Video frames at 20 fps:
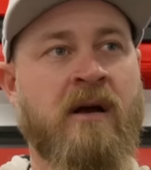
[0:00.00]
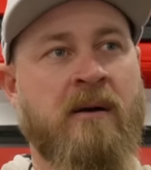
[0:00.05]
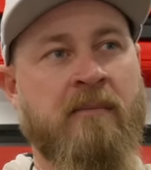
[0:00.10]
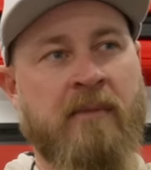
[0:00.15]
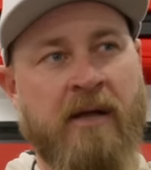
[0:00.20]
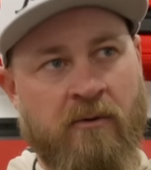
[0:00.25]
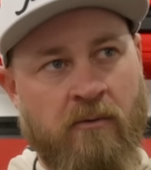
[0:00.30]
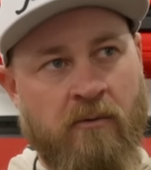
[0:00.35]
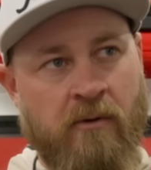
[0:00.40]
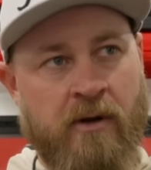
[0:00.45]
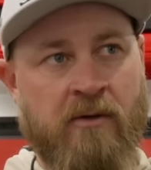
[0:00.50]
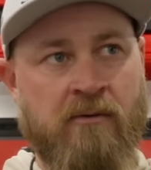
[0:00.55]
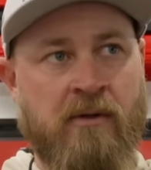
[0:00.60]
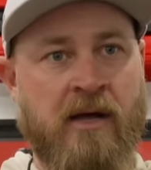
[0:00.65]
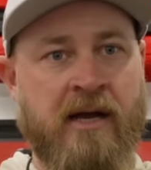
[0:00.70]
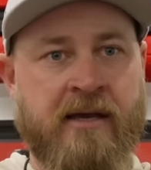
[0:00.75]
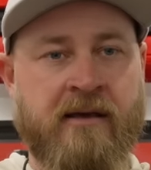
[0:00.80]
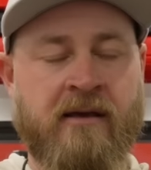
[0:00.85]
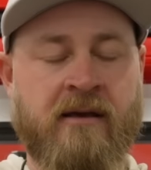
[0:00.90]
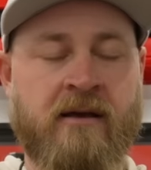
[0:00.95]
I'm like, "What do you
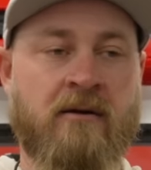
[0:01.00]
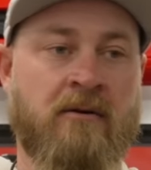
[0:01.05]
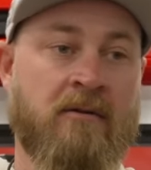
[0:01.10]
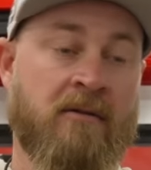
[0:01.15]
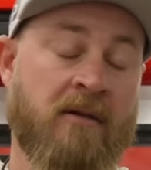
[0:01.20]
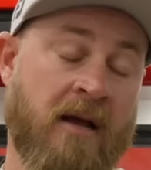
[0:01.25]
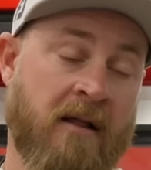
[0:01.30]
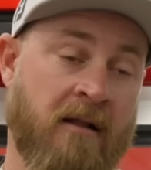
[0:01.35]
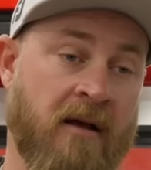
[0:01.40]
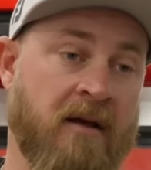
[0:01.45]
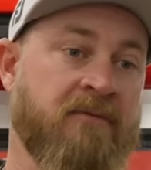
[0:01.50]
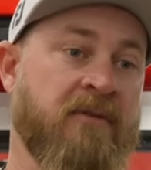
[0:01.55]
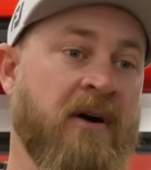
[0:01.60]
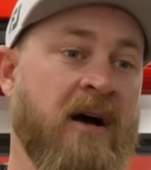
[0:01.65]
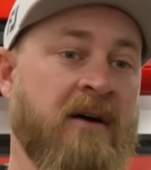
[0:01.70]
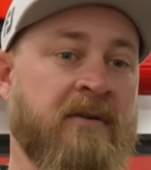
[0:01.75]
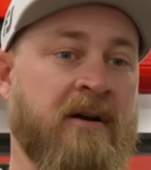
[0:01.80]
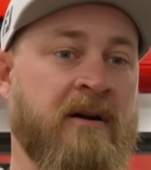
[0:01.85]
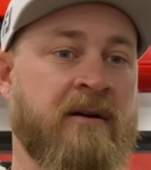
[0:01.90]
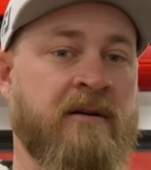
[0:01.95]
like?" He goes, "I like
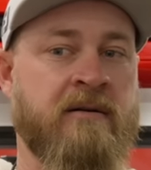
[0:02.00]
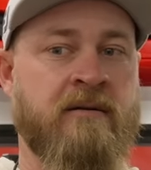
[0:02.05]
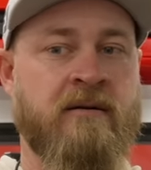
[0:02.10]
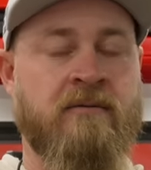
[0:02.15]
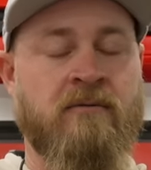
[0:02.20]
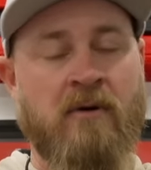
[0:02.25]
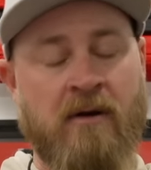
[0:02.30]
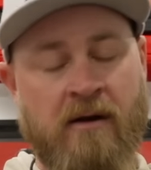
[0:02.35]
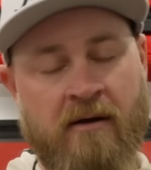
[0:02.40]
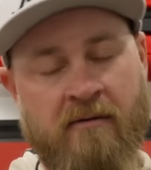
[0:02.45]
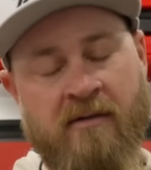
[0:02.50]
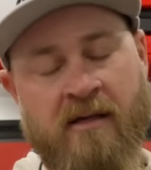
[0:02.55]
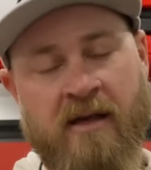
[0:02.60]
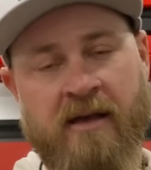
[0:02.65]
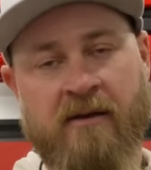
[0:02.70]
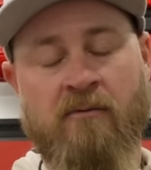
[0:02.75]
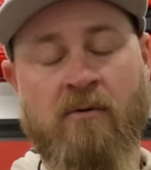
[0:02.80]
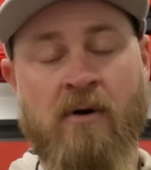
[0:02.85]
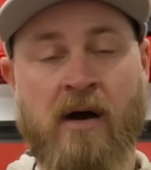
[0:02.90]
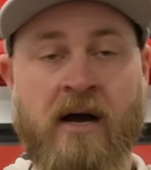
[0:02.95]
five iron." Well, I was
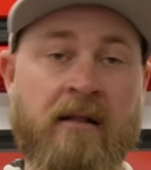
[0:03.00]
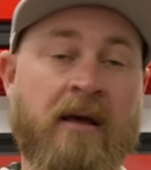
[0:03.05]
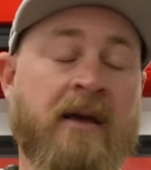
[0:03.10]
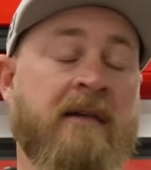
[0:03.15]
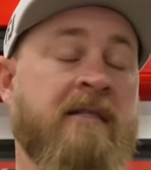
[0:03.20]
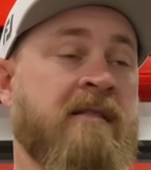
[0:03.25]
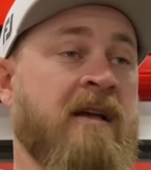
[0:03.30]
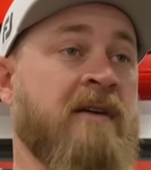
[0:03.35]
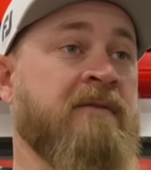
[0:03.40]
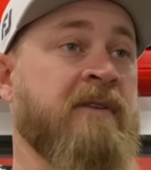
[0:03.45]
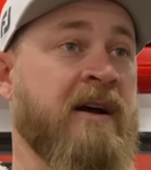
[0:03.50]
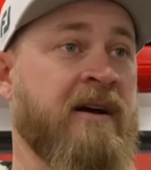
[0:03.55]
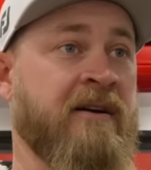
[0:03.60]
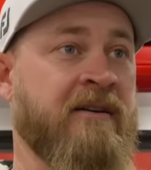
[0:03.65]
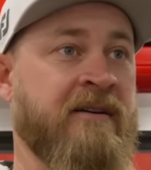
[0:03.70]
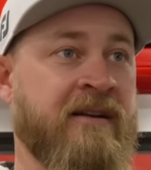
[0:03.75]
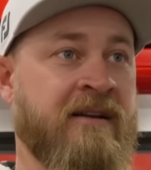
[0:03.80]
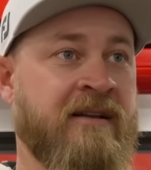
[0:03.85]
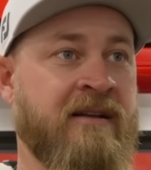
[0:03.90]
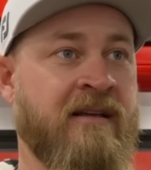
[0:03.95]
like, well, I like seven iron.
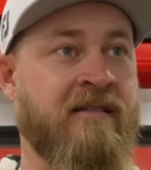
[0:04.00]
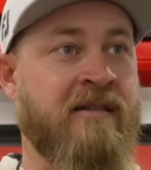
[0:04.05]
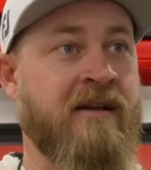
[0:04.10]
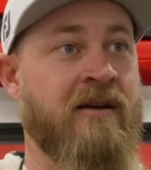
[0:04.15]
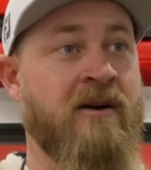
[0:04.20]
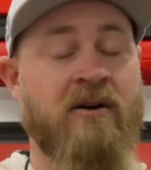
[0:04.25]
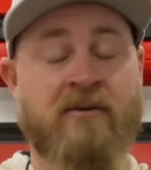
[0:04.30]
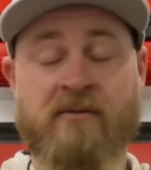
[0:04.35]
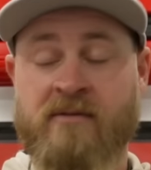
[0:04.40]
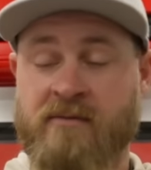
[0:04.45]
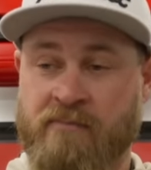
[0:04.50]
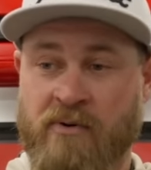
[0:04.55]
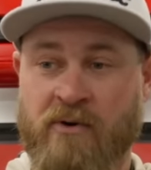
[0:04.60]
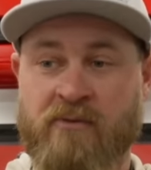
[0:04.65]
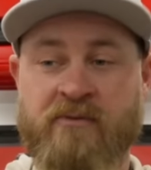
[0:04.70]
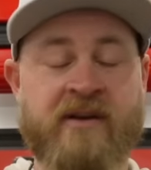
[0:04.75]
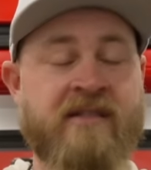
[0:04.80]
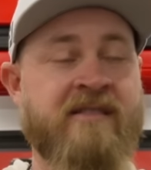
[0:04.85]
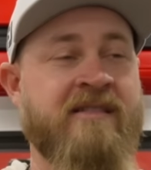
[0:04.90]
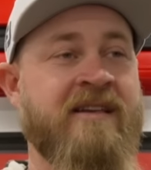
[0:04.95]
It's like, oh, it's
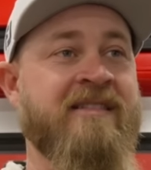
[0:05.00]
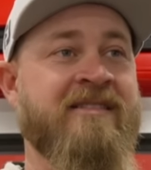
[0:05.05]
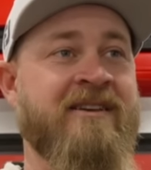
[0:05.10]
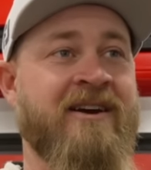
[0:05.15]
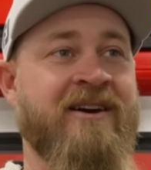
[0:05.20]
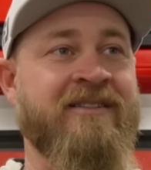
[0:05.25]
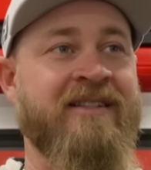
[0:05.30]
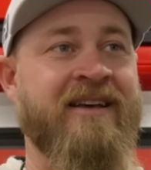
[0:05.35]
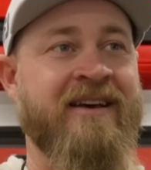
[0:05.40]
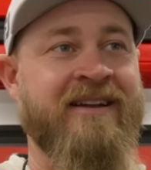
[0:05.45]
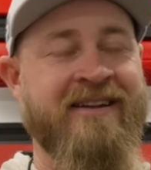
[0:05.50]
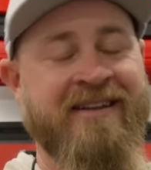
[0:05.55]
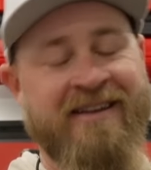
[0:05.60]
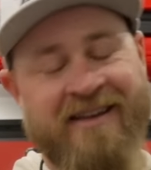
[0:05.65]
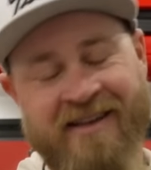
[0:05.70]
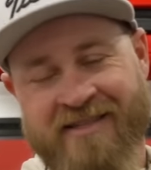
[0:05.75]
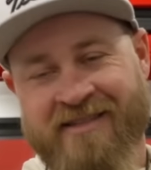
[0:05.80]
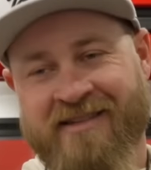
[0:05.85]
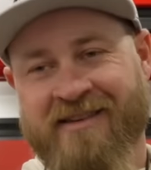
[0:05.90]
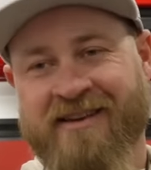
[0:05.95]
perfect six iron then.
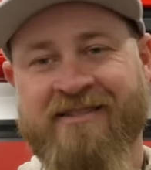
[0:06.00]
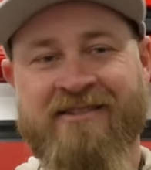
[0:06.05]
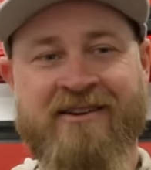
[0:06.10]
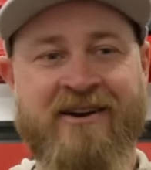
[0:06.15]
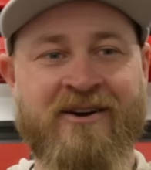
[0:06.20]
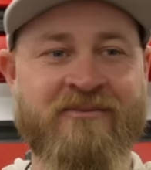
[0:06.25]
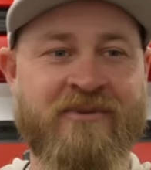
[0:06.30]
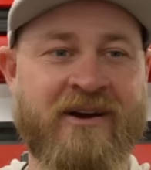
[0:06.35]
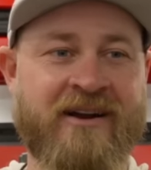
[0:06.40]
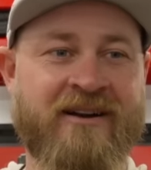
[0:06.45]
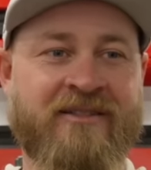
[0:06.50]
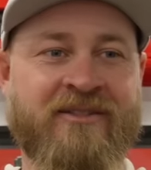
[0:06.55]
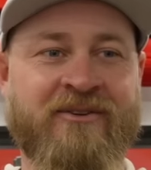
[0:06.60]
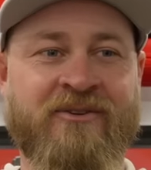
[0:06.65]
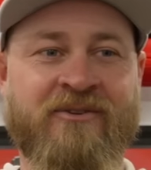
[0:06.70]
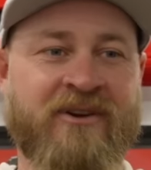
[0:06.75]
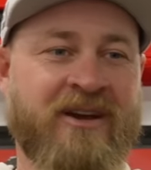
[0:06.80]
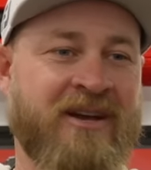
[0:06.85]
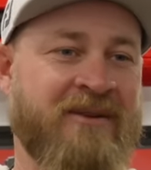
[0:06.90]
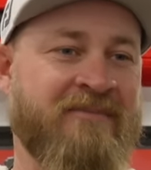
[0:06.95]
Hit six iron right on the
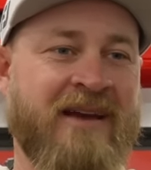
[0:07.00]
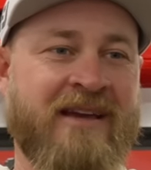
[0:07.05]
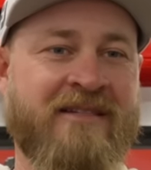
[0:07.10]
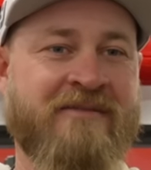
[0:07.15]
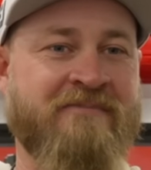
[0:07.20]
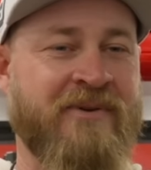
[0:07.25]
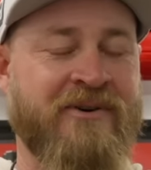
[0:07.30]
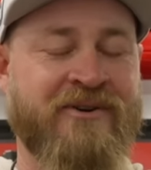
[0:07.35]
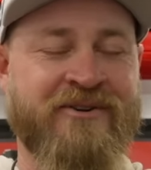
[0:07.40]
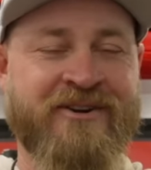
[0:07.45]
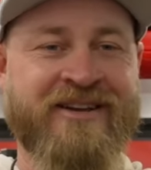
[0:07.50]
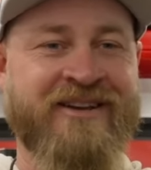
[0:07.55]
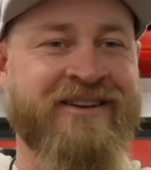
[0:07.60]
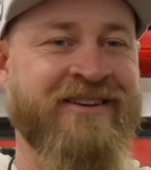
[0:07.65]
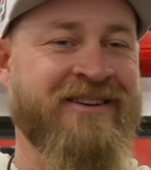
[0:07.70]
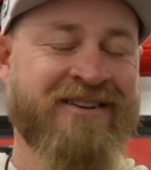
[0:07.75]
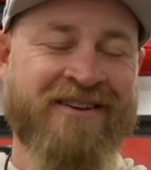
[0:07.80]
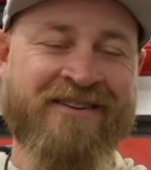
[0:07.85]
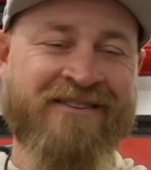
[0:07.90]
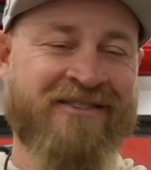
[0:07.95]
green, makes birdie.
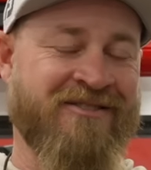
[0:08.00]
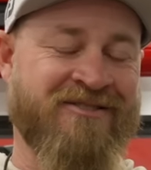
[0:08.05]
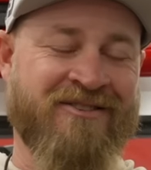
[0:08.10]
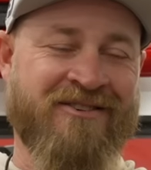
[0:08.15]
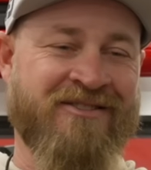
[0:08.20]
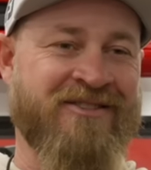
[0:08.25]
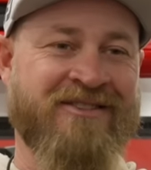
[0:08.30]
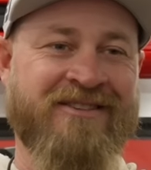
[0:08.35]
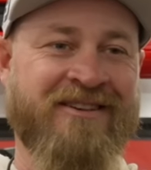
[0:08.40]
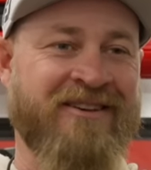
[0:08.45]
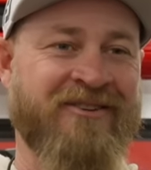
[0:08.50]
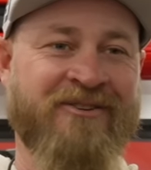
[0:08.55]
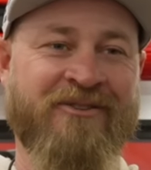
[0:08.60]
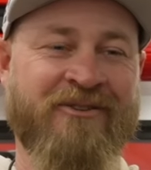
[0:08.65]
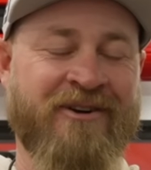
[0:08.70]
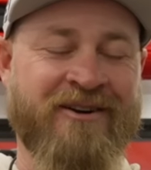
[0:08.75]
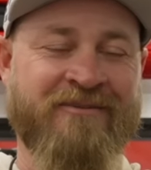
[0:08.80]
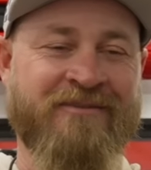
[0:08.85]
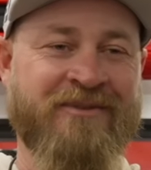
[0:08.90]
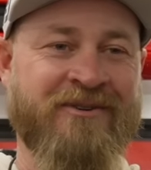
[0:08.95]
It's just
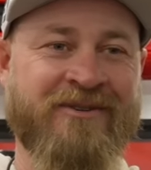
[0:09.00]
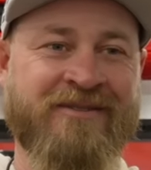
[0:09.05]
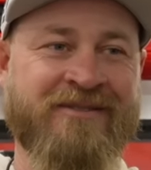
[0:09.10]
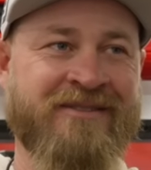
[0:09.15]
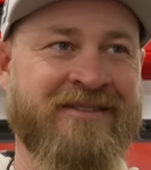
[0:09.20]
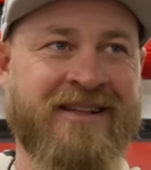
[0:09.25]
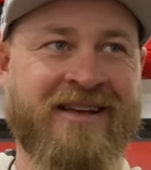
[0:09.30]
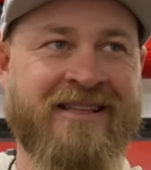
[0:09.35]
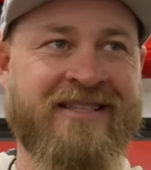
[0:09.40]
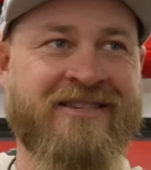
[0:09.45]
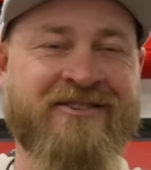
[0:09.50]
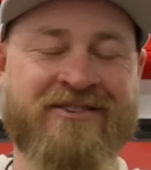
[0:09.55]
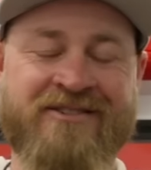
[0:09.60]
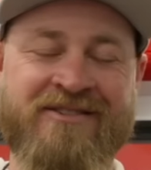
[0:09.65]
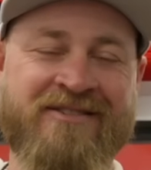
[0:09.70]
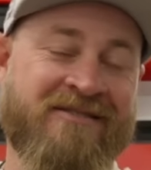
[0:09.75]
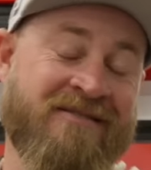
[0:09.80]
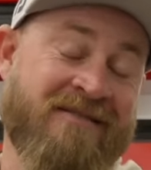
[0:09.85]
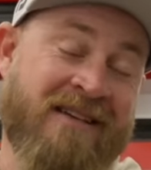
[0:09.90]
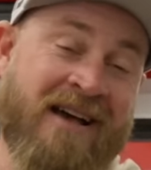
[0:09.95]
incredible. That's
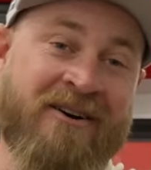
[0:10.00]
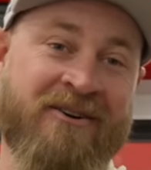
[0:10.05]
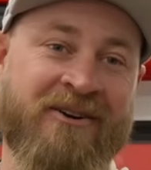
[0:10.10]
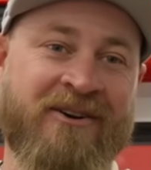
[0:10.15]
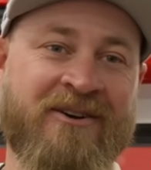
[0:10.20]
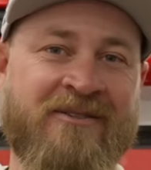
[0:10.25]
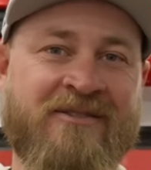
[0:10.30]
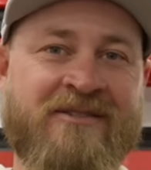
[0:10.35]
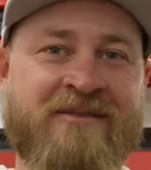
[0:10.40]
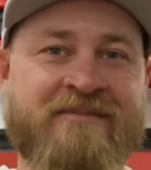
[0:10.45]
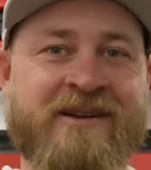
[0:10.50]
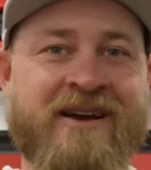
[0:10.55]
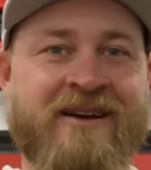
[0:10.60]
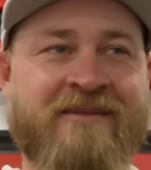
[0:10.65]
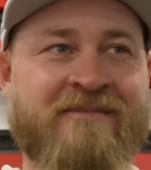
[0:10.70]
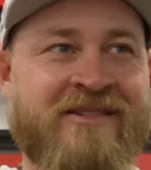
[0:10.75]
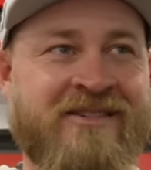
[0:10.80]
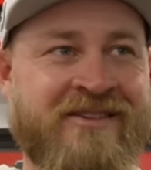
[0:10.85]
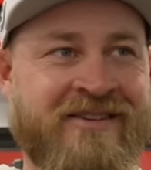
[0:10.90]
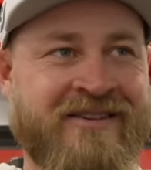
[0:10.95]
just how it goes
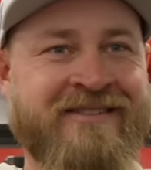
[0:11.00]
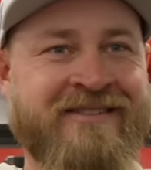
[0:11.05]
sometimes.